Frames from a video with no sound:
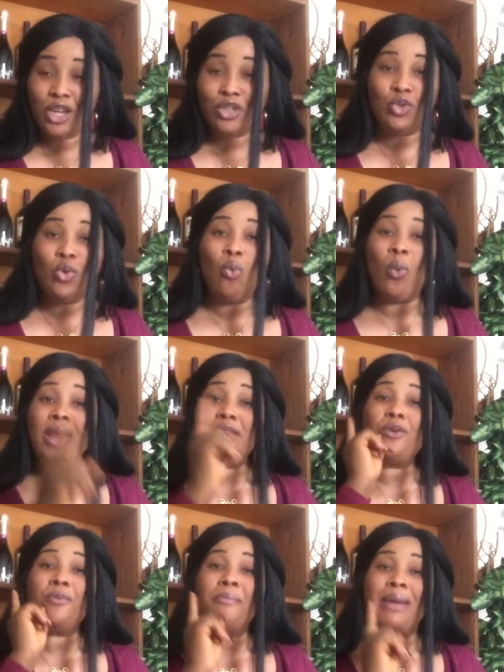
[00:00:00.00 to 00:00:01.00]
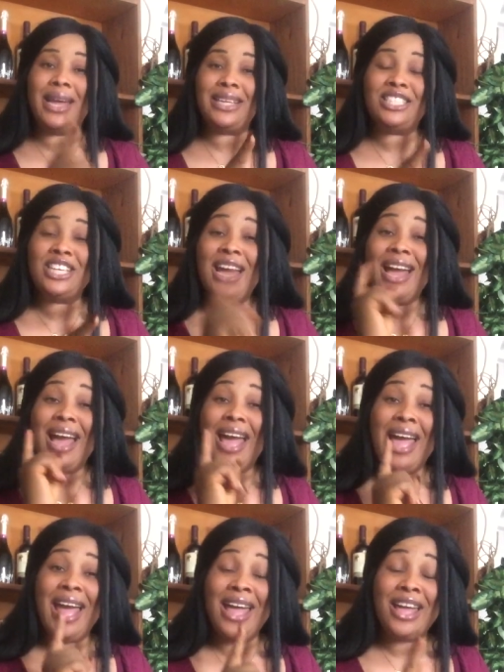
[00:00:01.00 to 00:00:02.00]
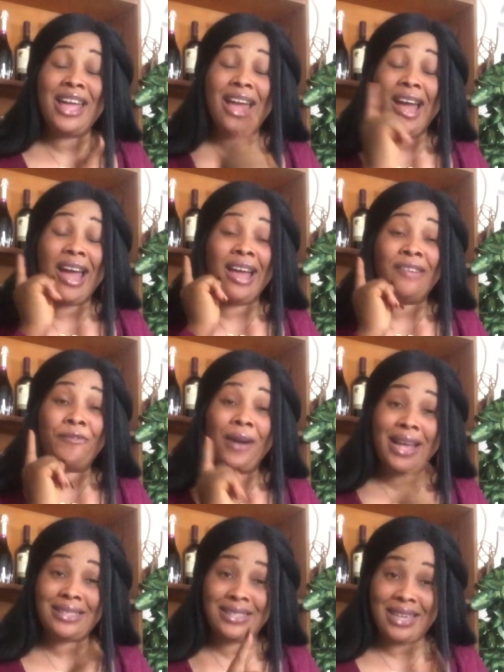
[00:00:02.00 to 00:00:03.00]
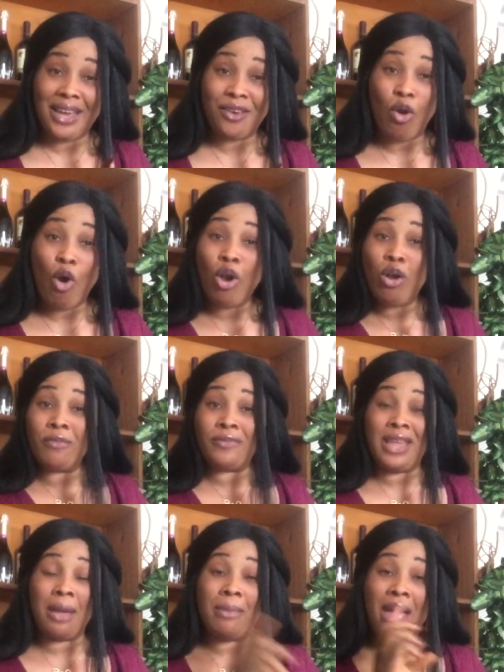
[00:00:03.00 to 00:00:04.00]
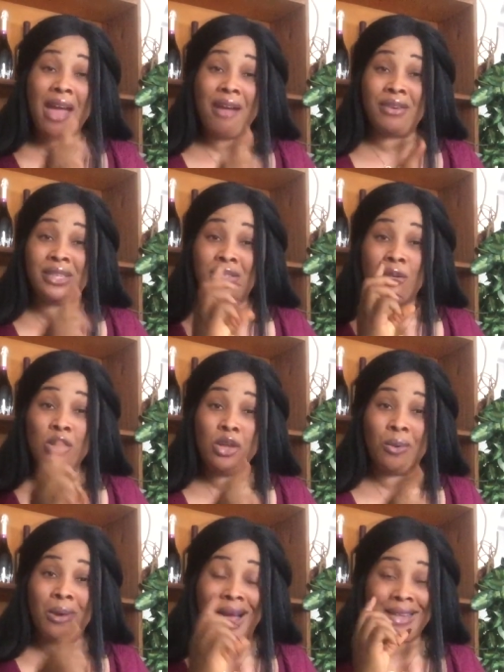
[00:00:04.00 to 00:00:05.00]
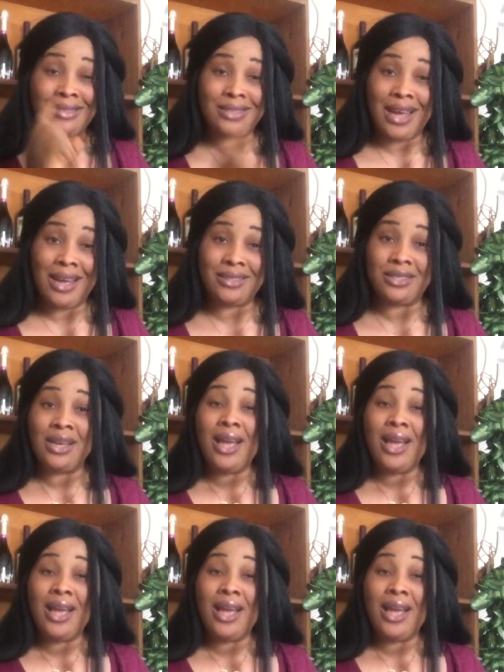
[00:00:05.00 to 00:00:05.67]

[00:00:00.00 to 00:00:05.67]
So when you merge a fire sign, all of them, Aries, Leo, and Sag,